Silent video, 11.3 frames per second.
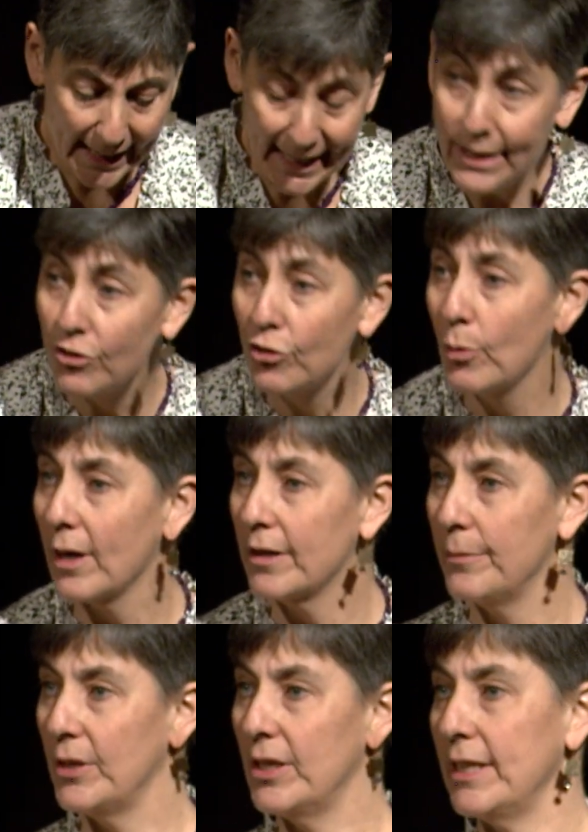into our
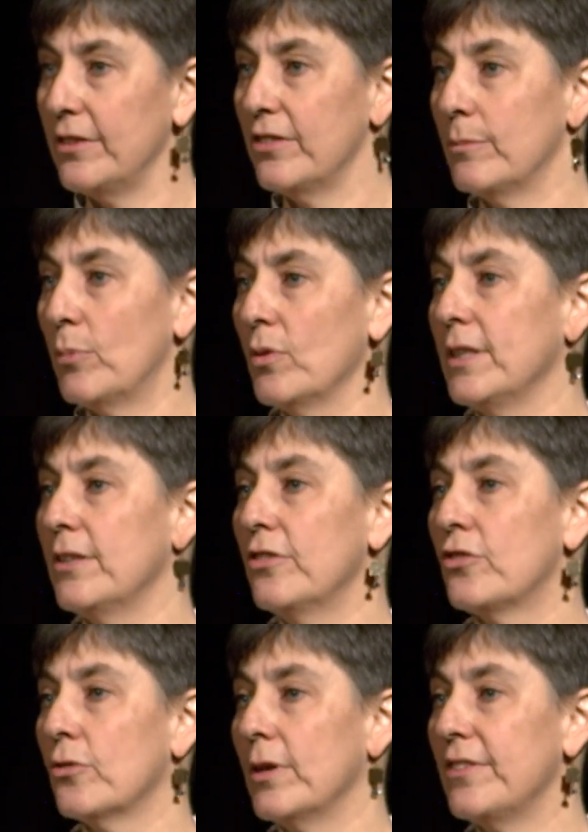communities and pulling the
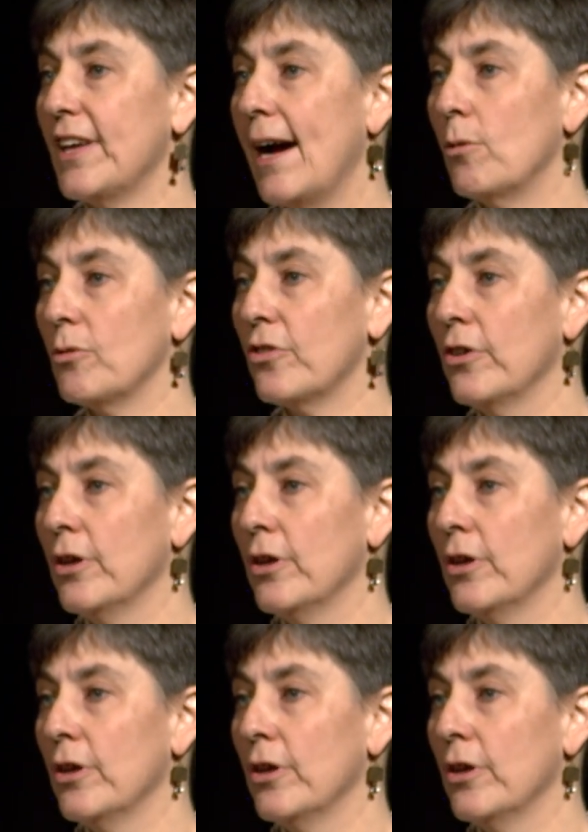stories out